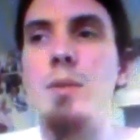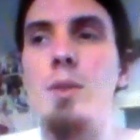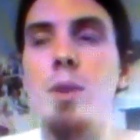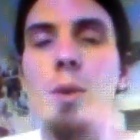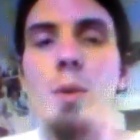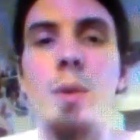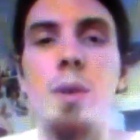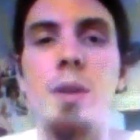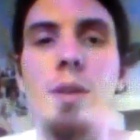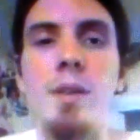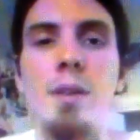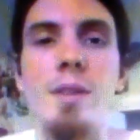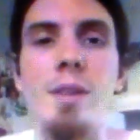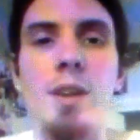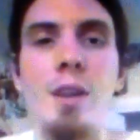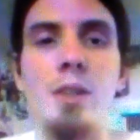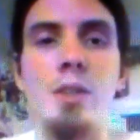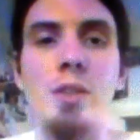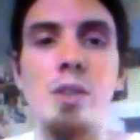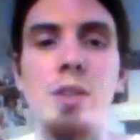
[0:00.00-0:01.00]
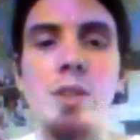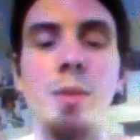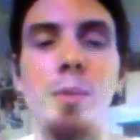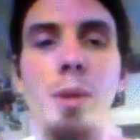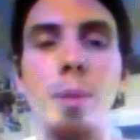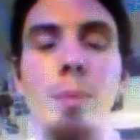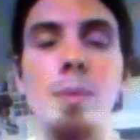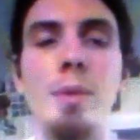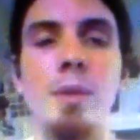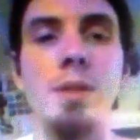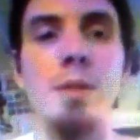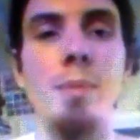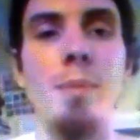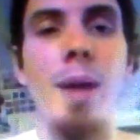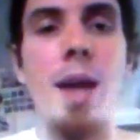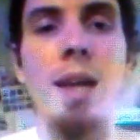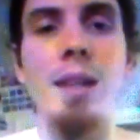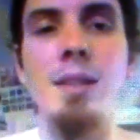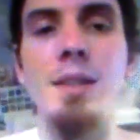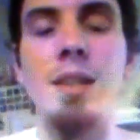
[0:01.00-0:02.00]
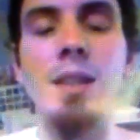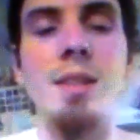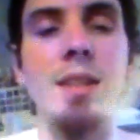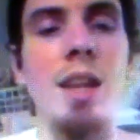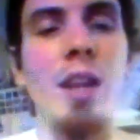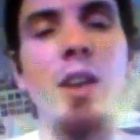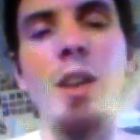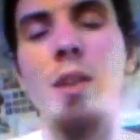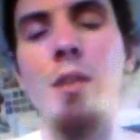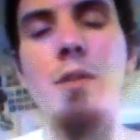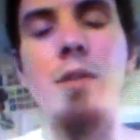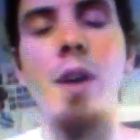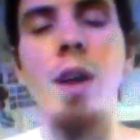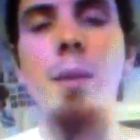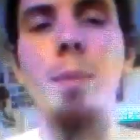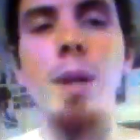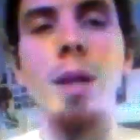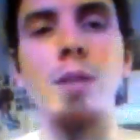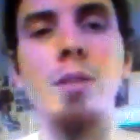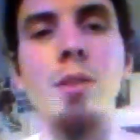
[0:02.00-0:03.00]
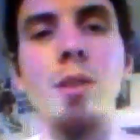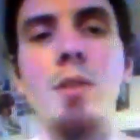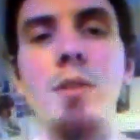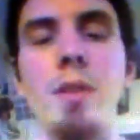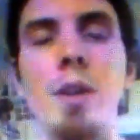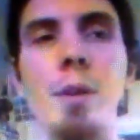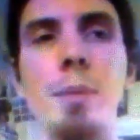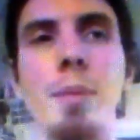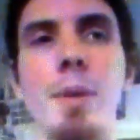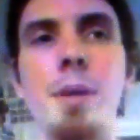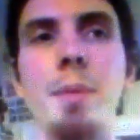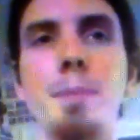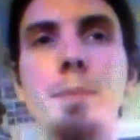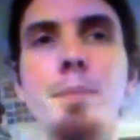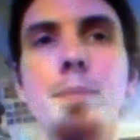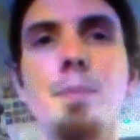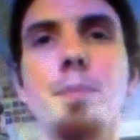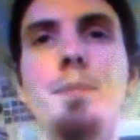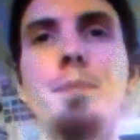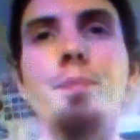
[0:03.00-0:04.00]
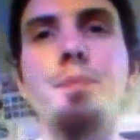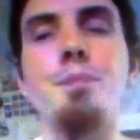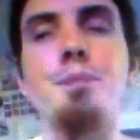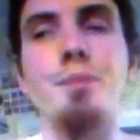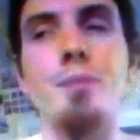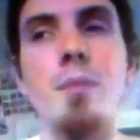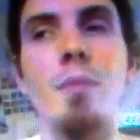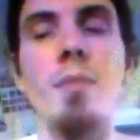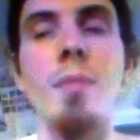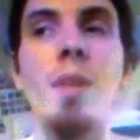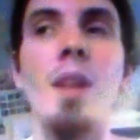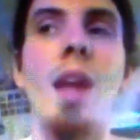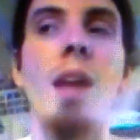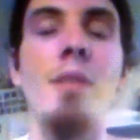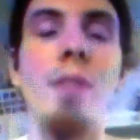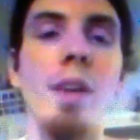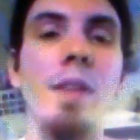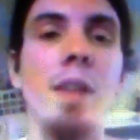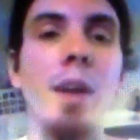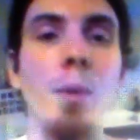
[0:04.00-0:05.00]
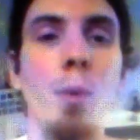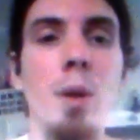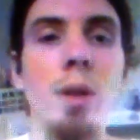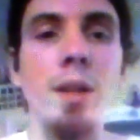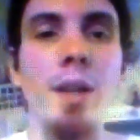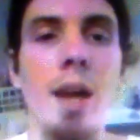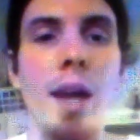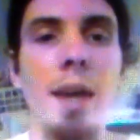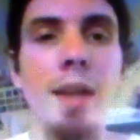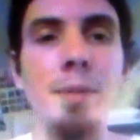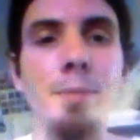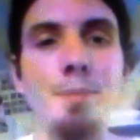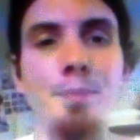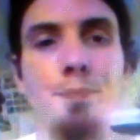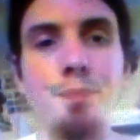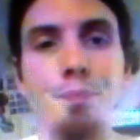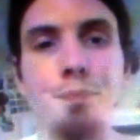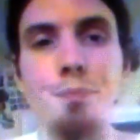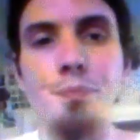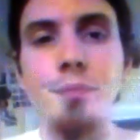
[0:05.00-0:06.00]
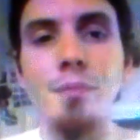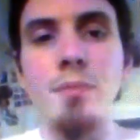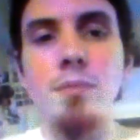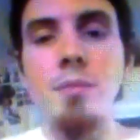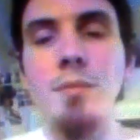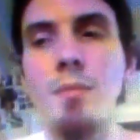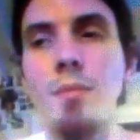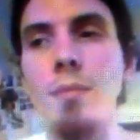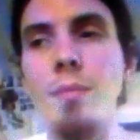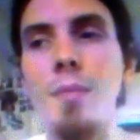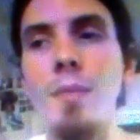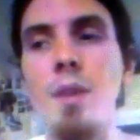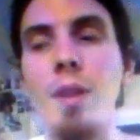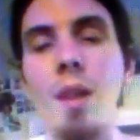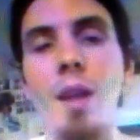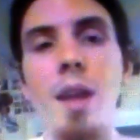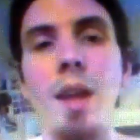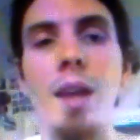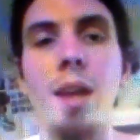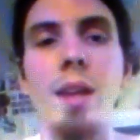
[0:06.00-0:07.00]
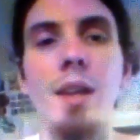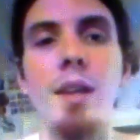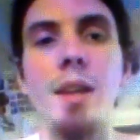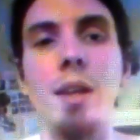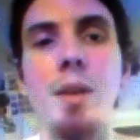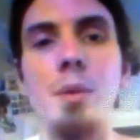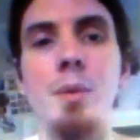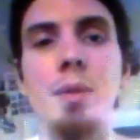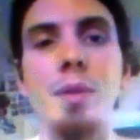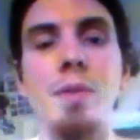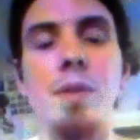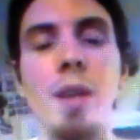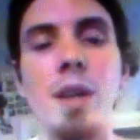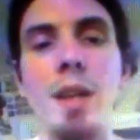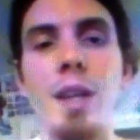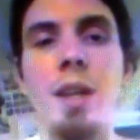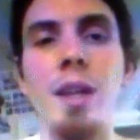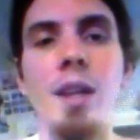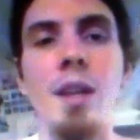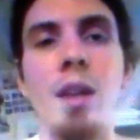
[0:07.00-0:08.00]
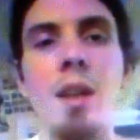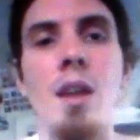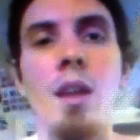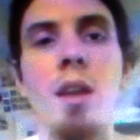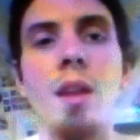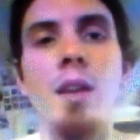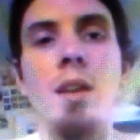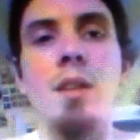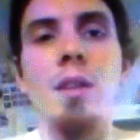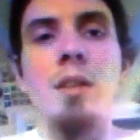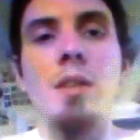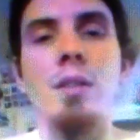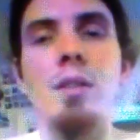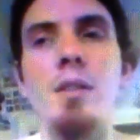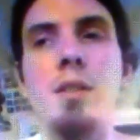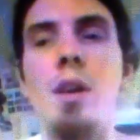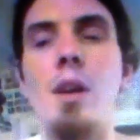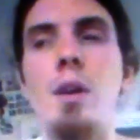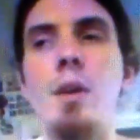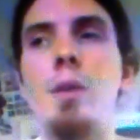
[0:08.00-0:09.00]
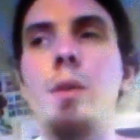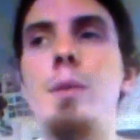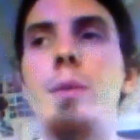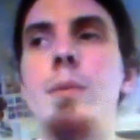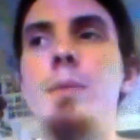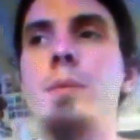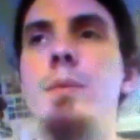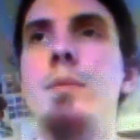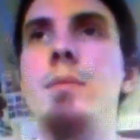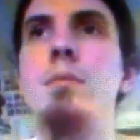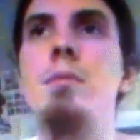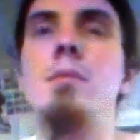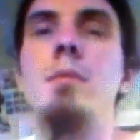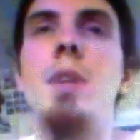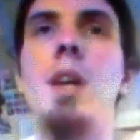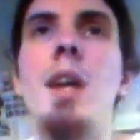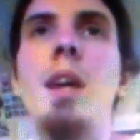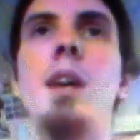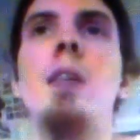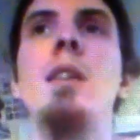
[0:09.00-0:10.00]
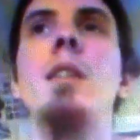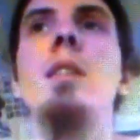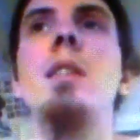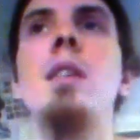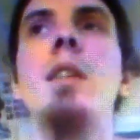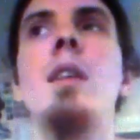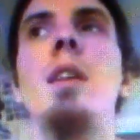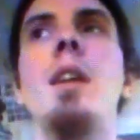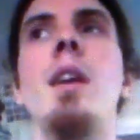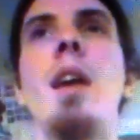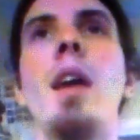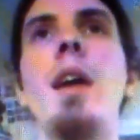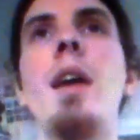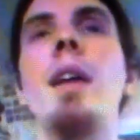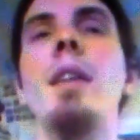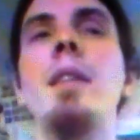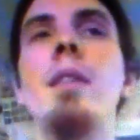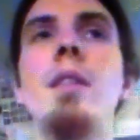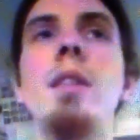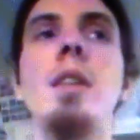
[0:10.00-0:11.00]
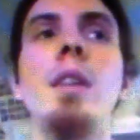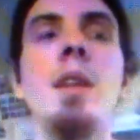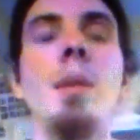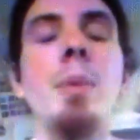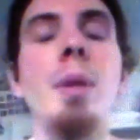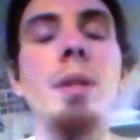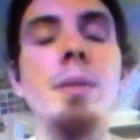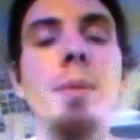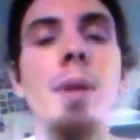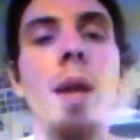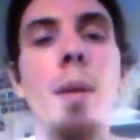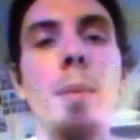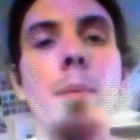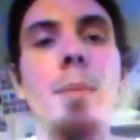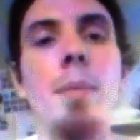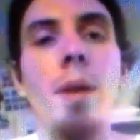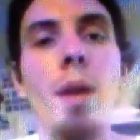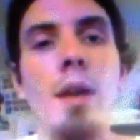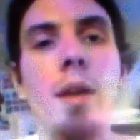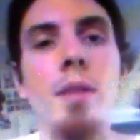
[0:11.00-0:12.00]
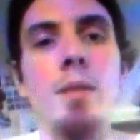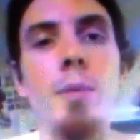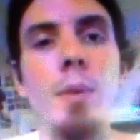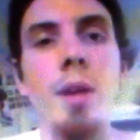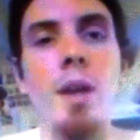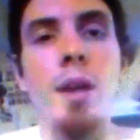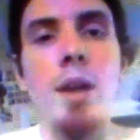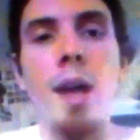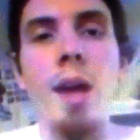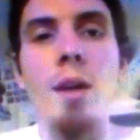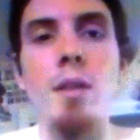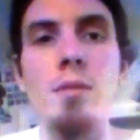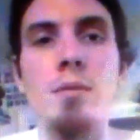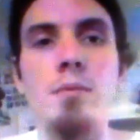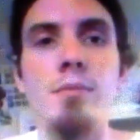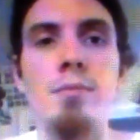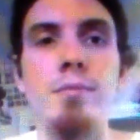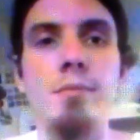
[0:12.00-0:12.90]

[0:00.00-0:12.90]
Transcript: throwing gushers at people's baskets, and I couldn't find my ex-girlfriend, but I found that one guy, and it was funny. So, yeah. And then he picked me up, and we hung out.